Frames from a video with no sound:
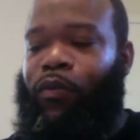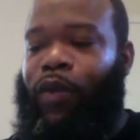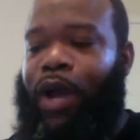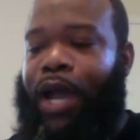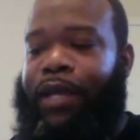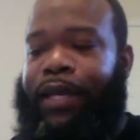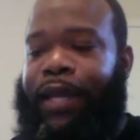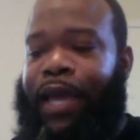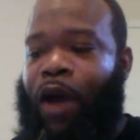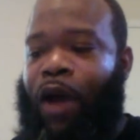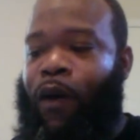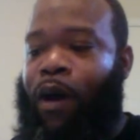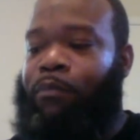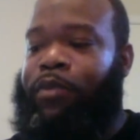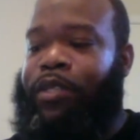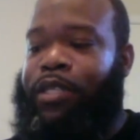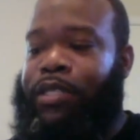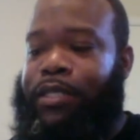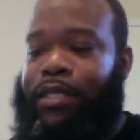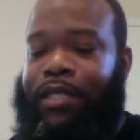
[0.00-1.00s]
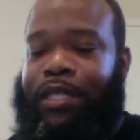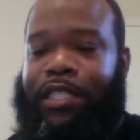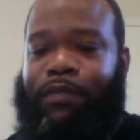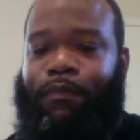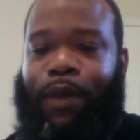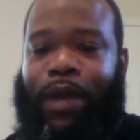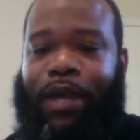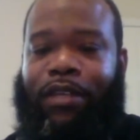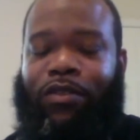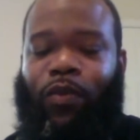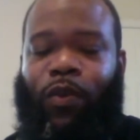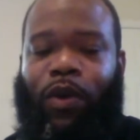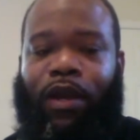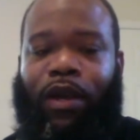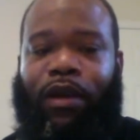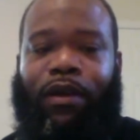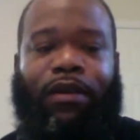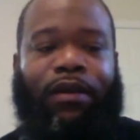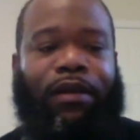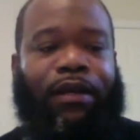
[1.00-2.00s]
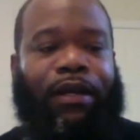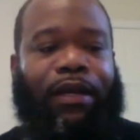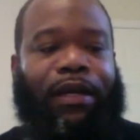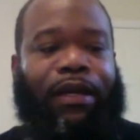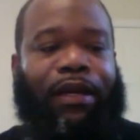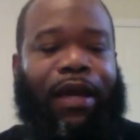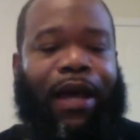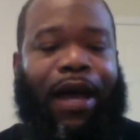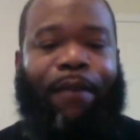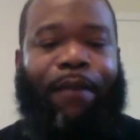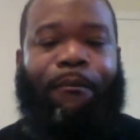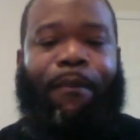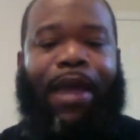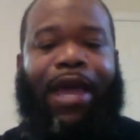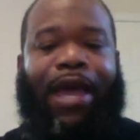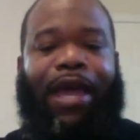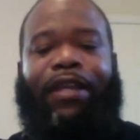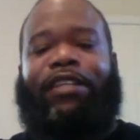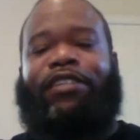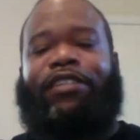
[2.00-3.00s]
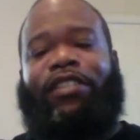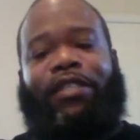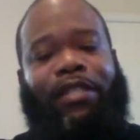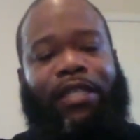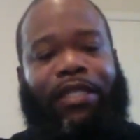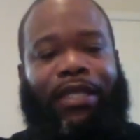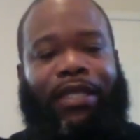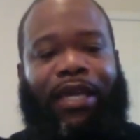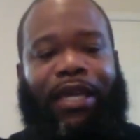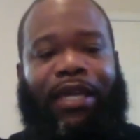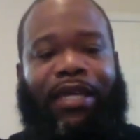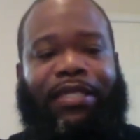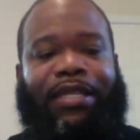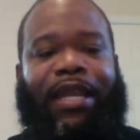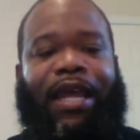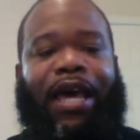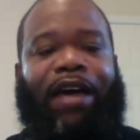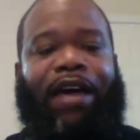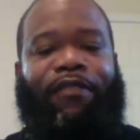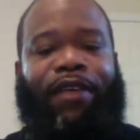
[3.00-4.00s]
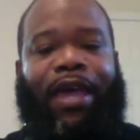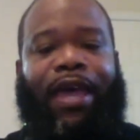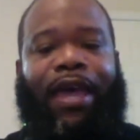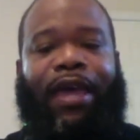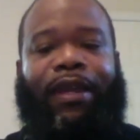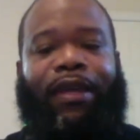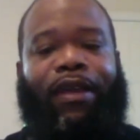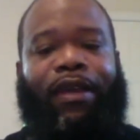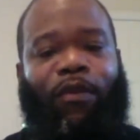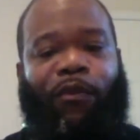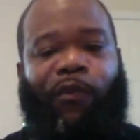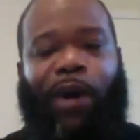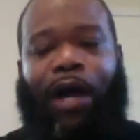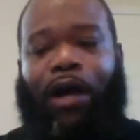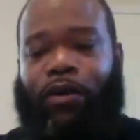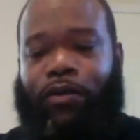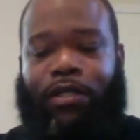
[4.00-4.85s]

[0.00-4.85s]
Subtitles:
right now I'm just in a space where I'm managing the things that I've added while